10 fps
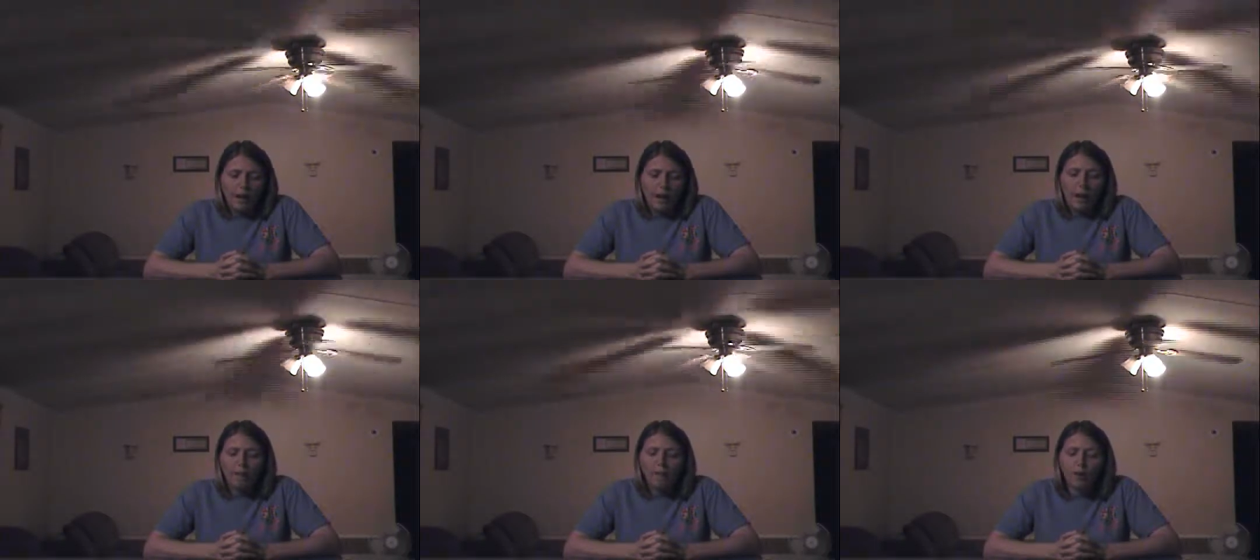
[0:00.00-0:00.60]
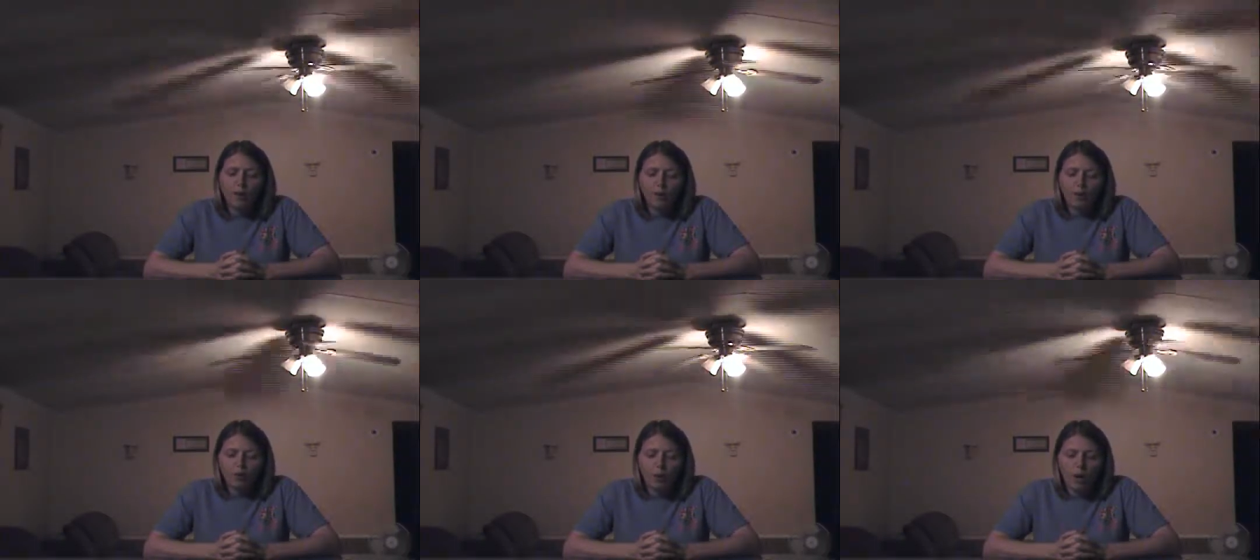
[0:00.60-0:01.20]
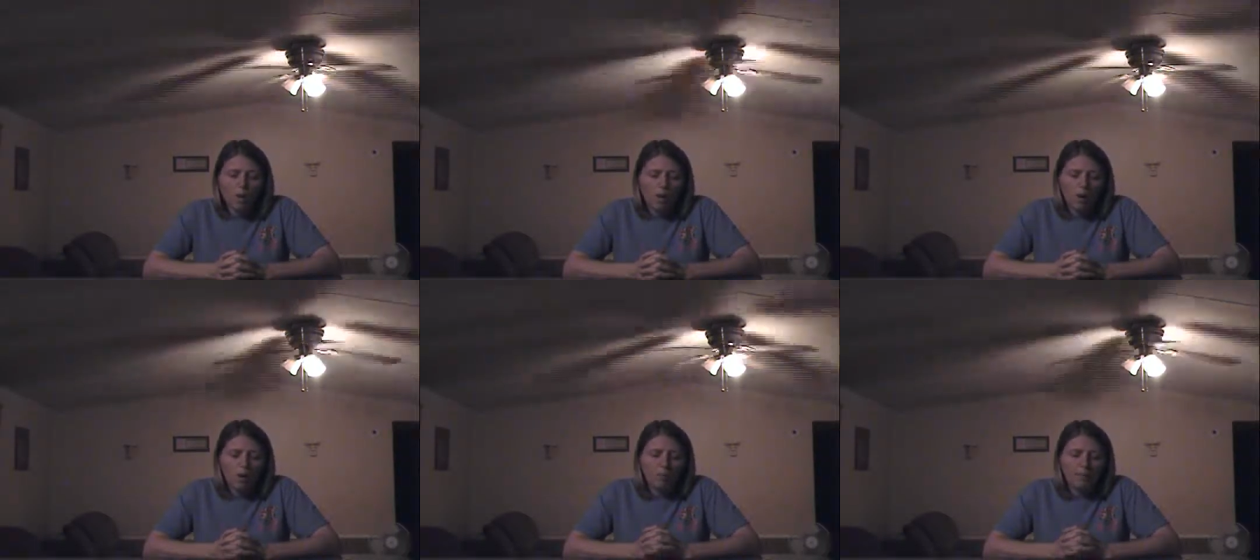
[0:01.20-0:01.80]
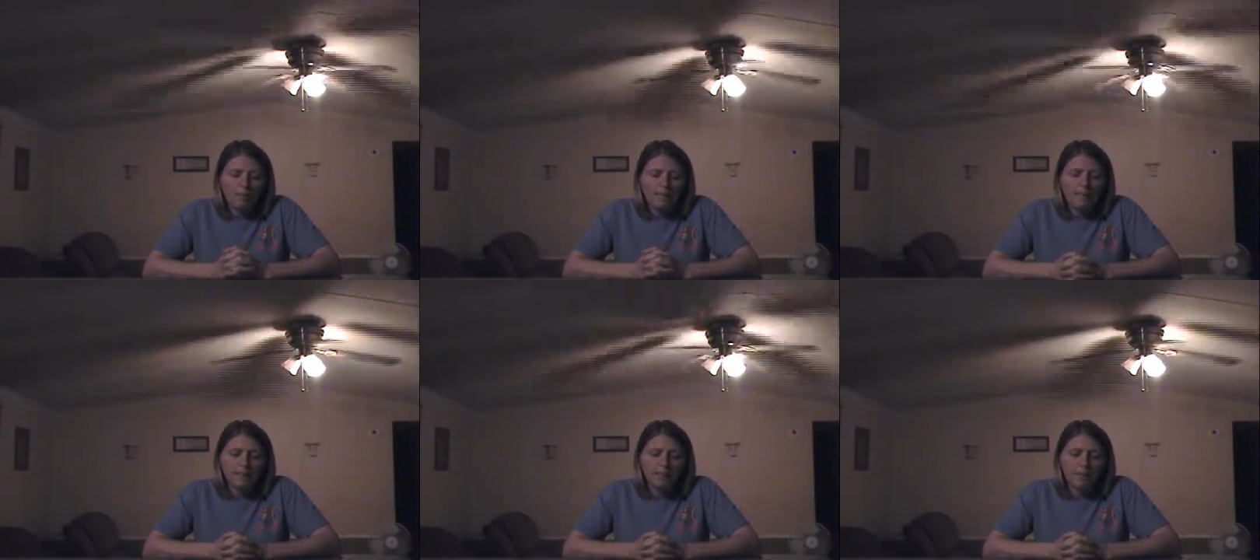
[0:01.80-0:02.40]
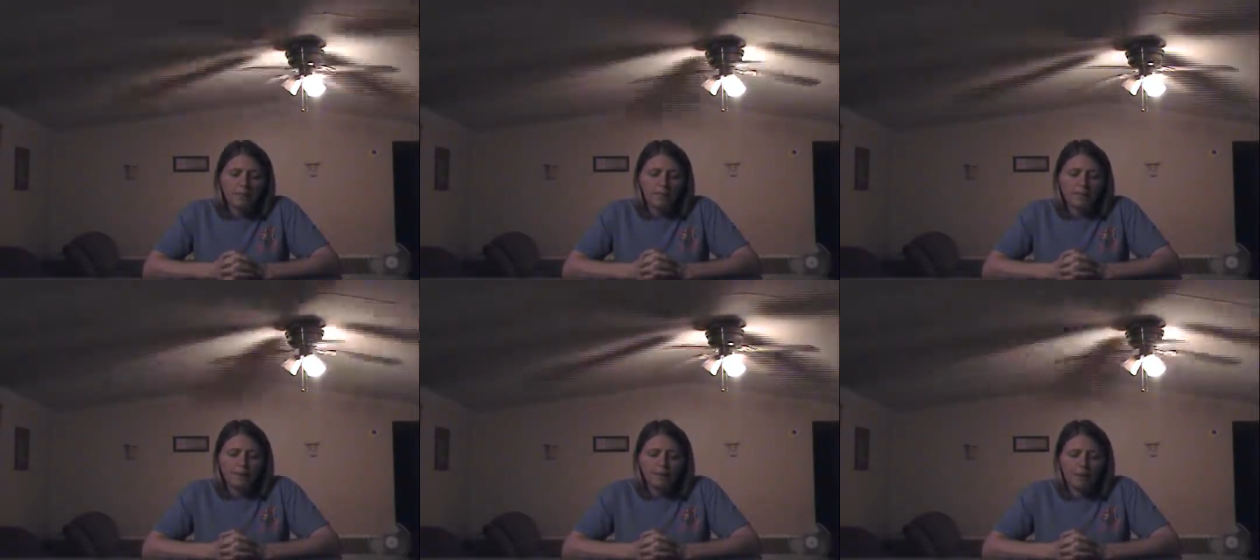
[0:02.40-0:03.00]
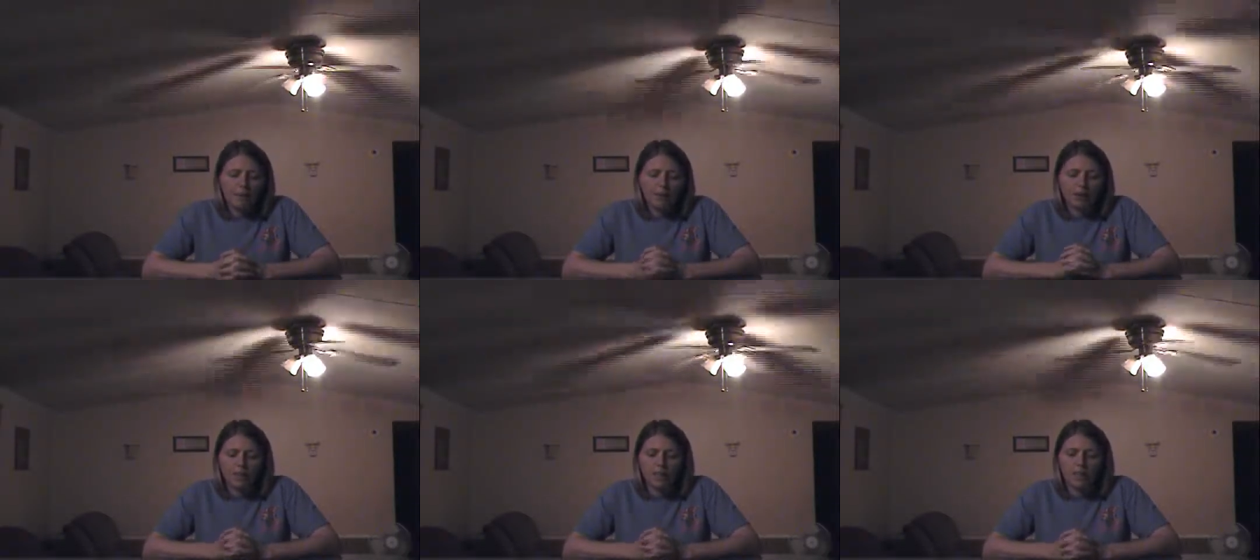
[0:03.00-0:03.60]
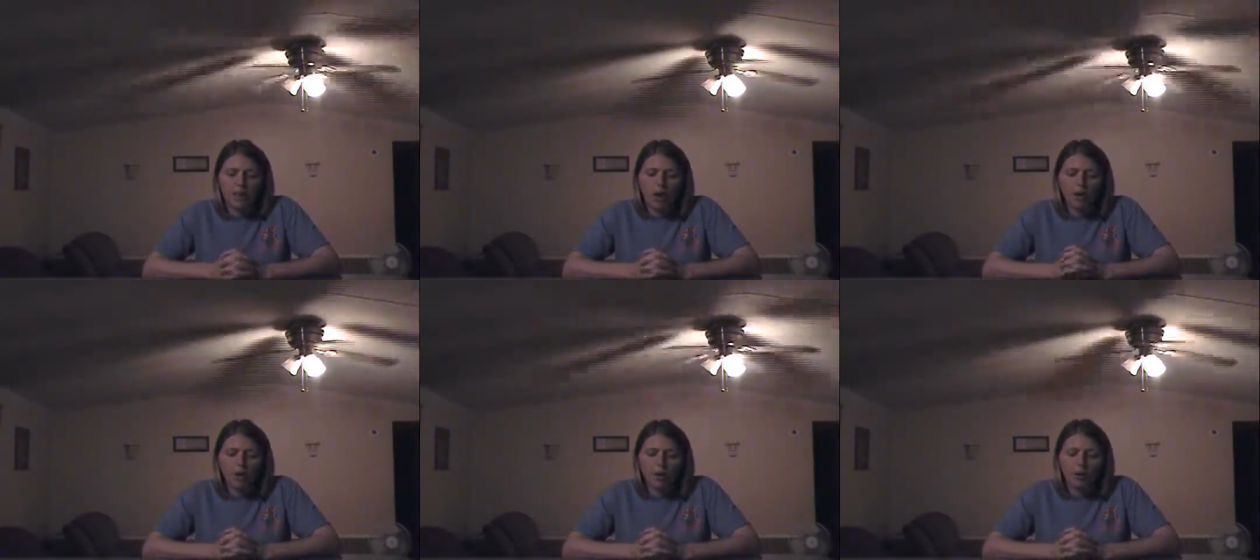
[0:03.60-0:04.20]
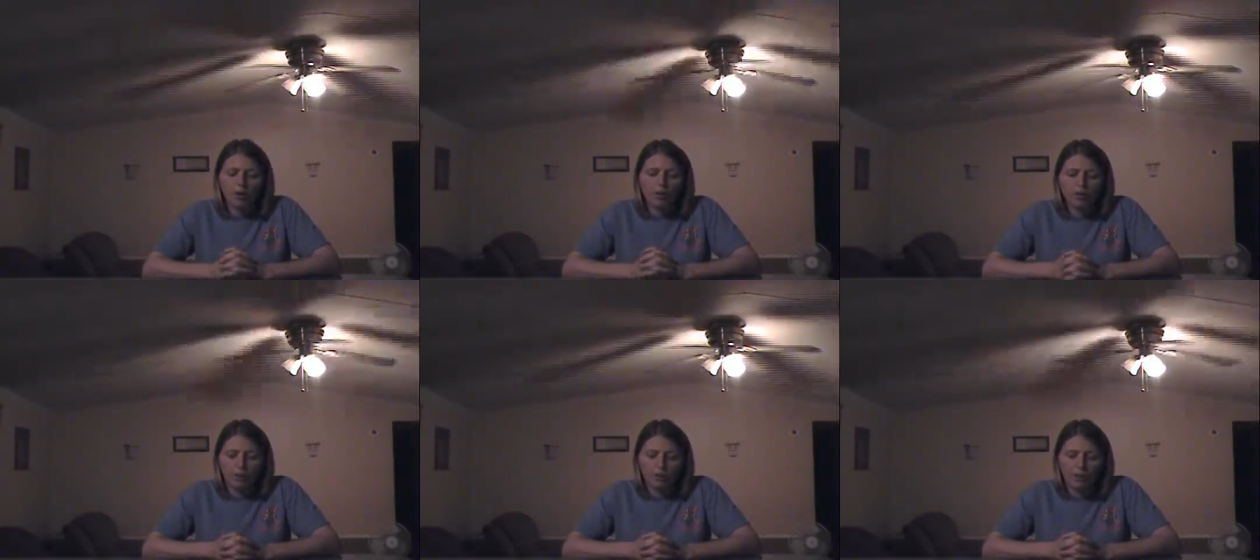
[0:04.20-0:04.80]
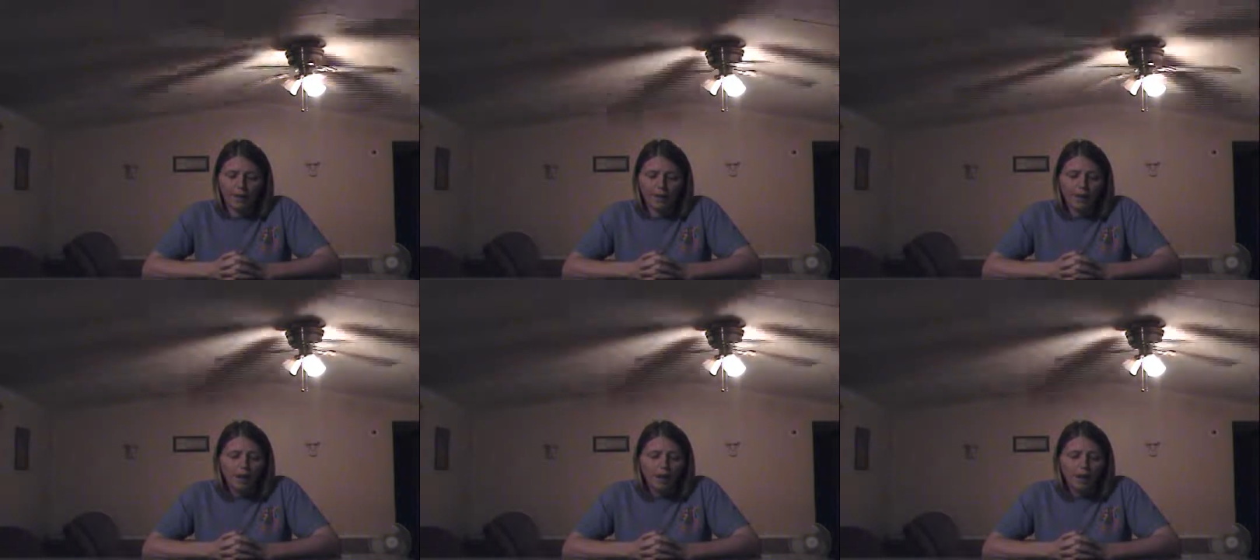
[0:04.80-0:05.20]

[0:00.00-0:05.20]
I'm voting for Ron Paul because he has proven himself during his long political career